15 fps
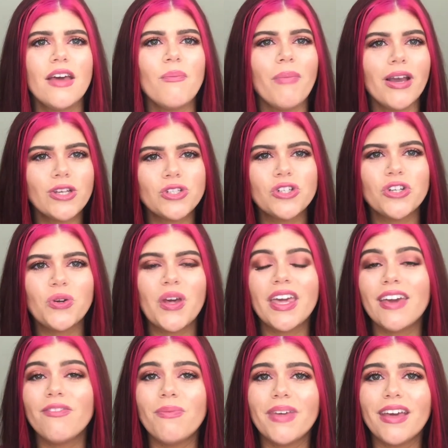make sure you
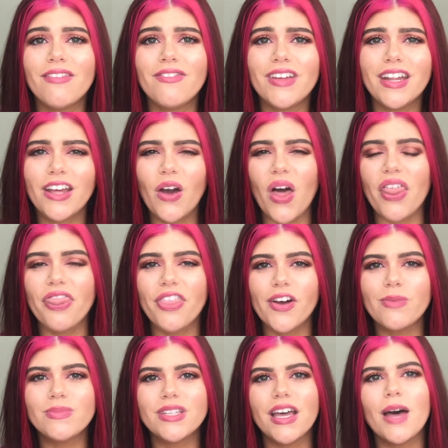give me a video a
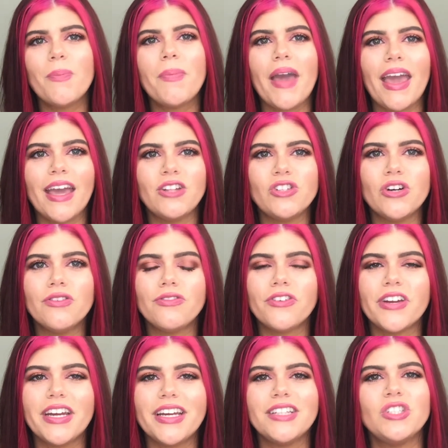thumbs up, and don't
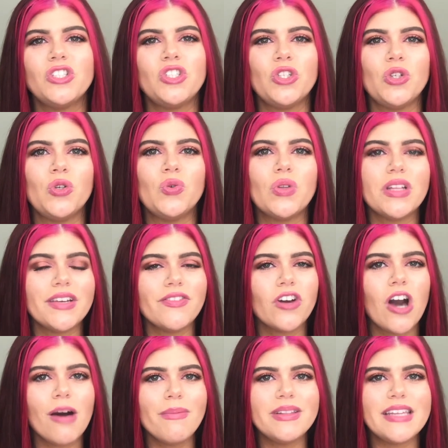forget to leave a
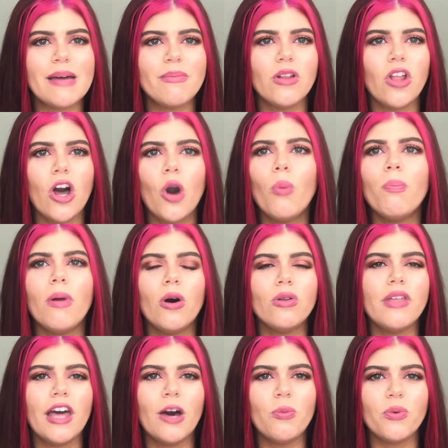comment down below. Both help